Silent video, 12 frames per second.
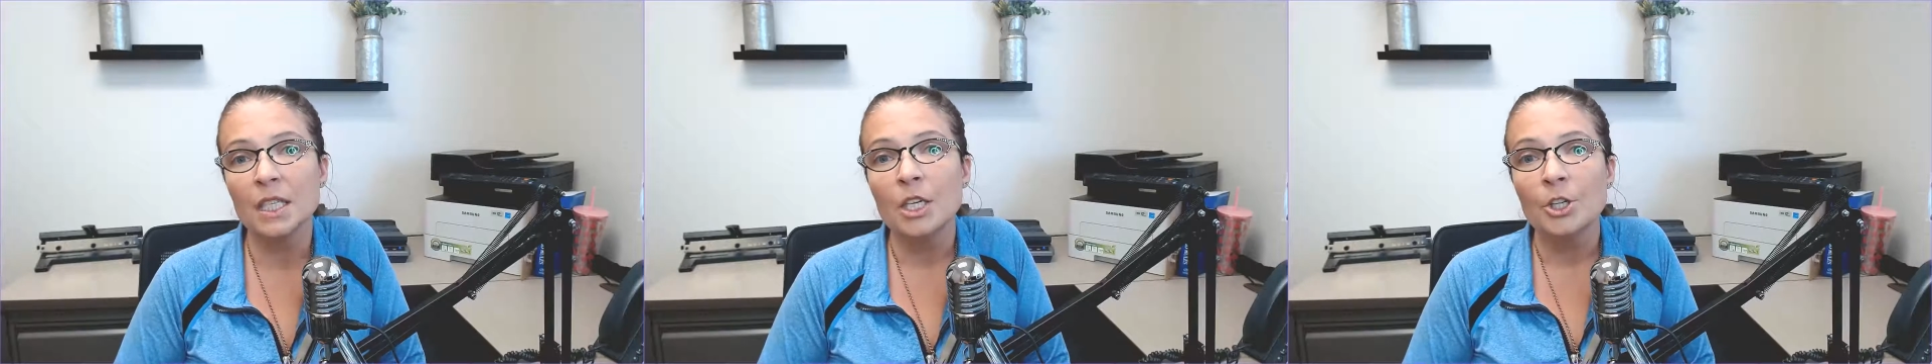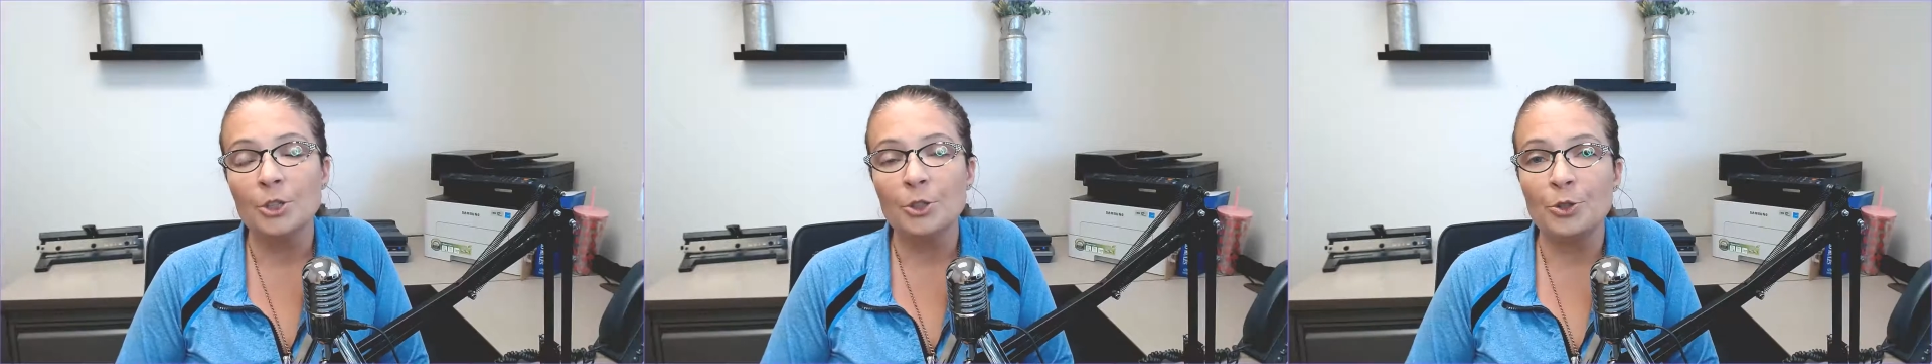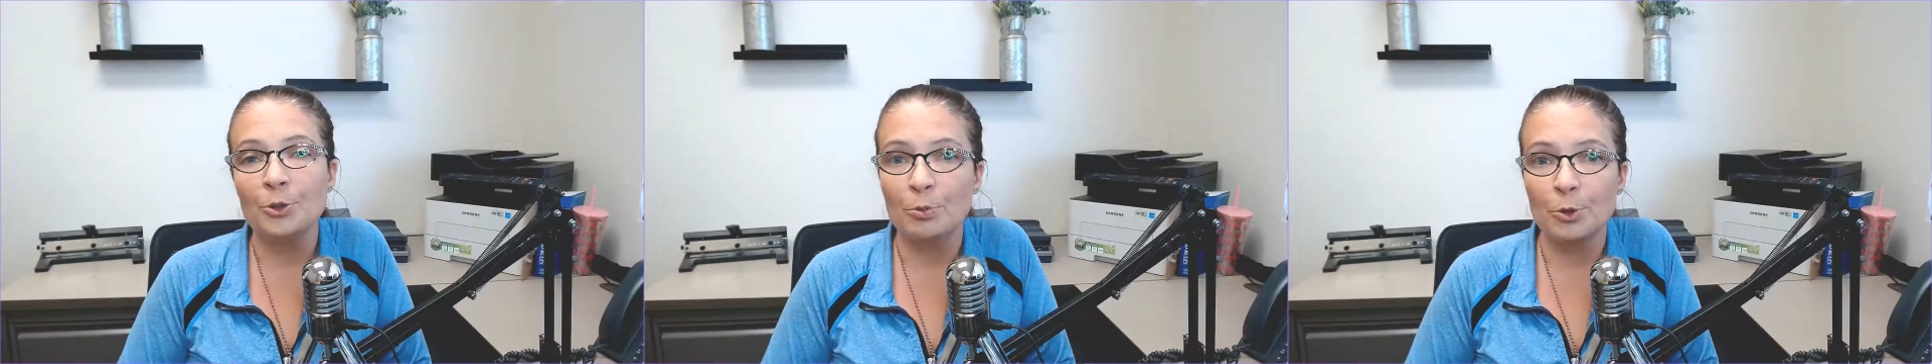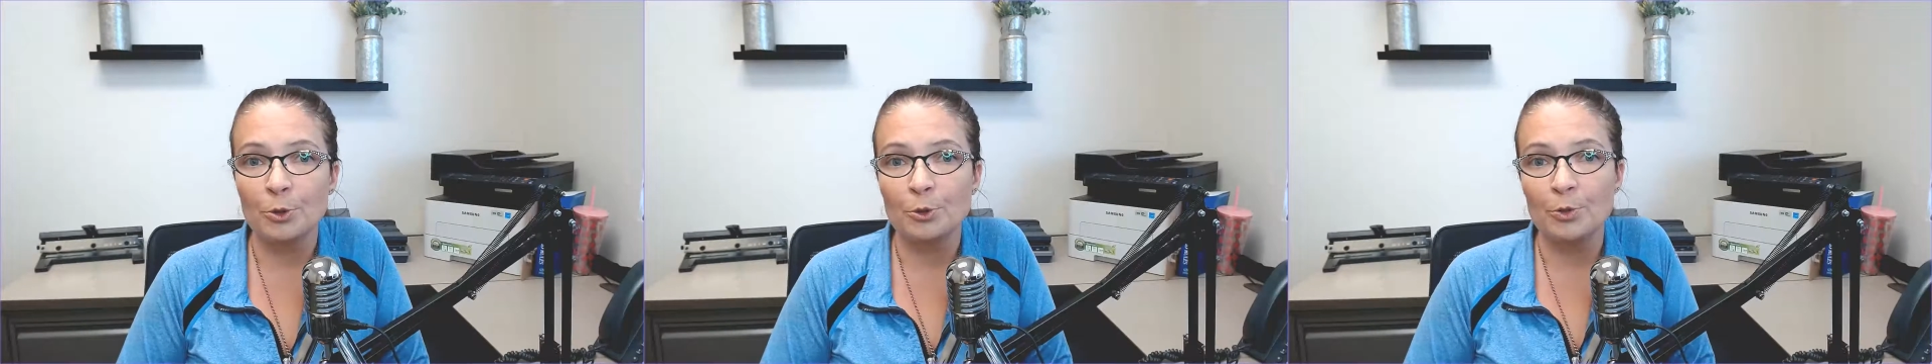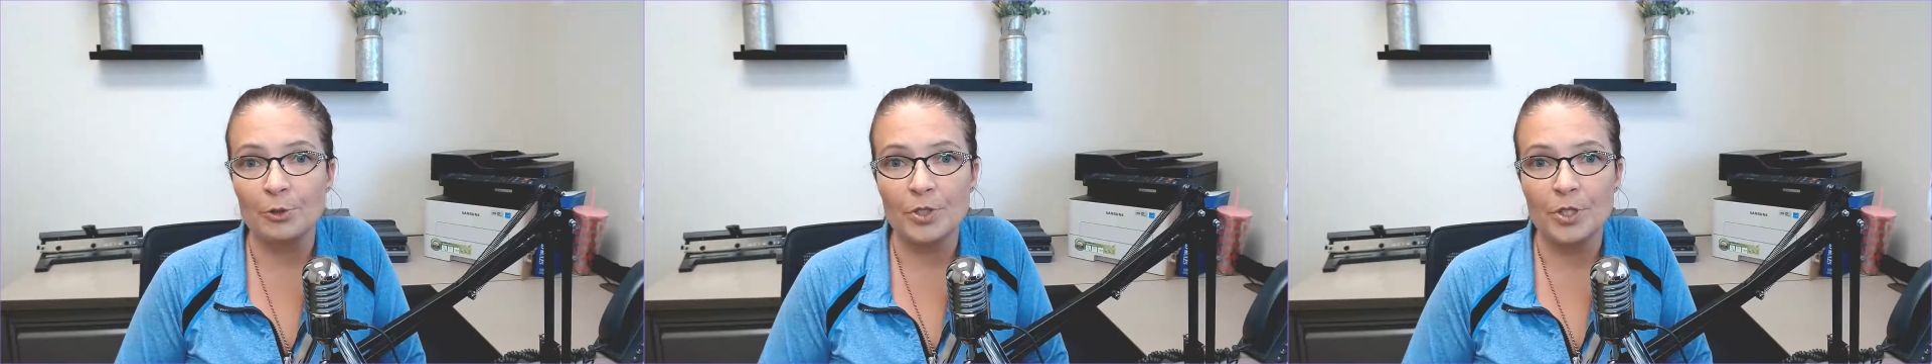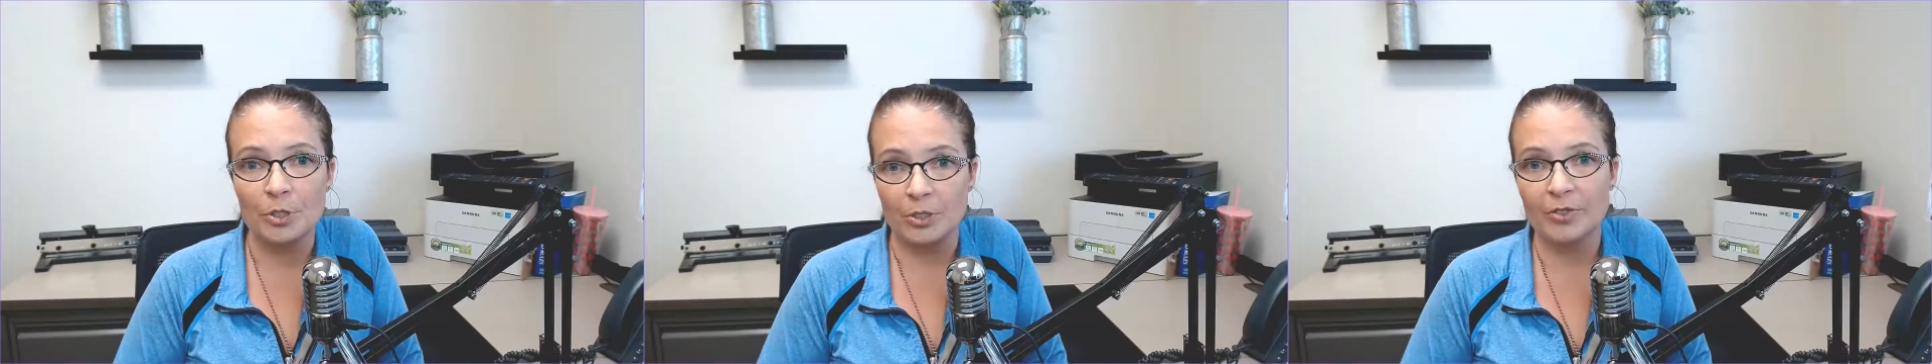you do a proof of
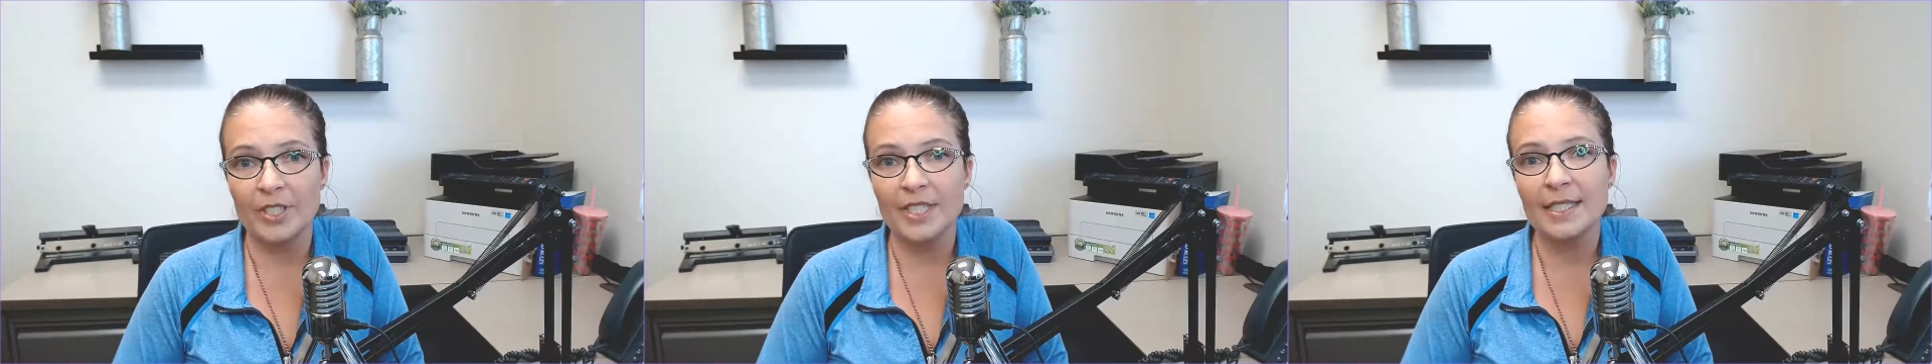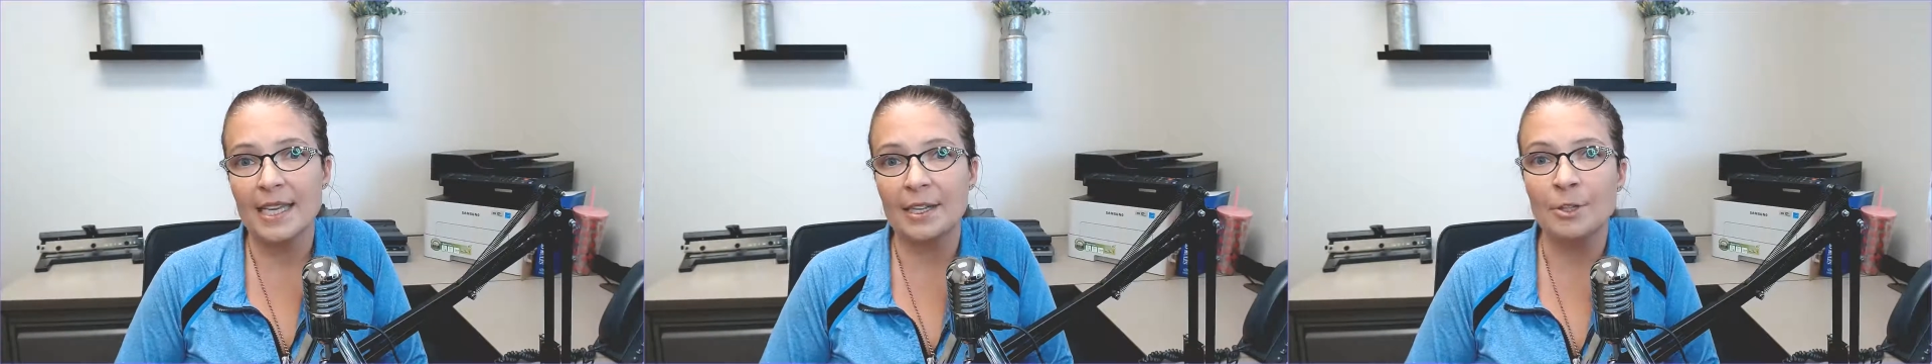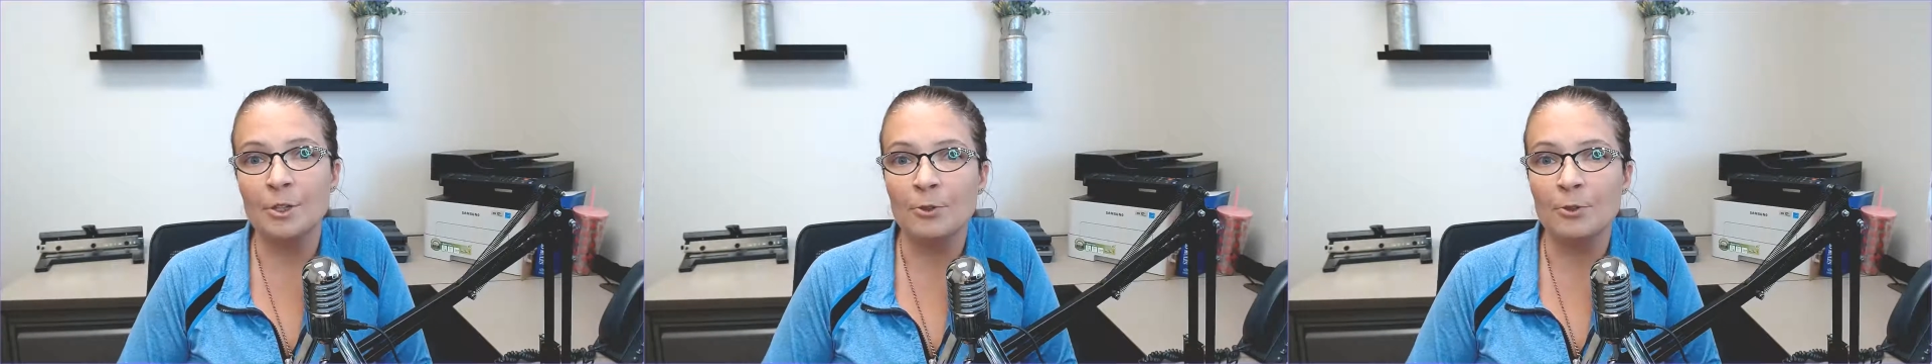service and you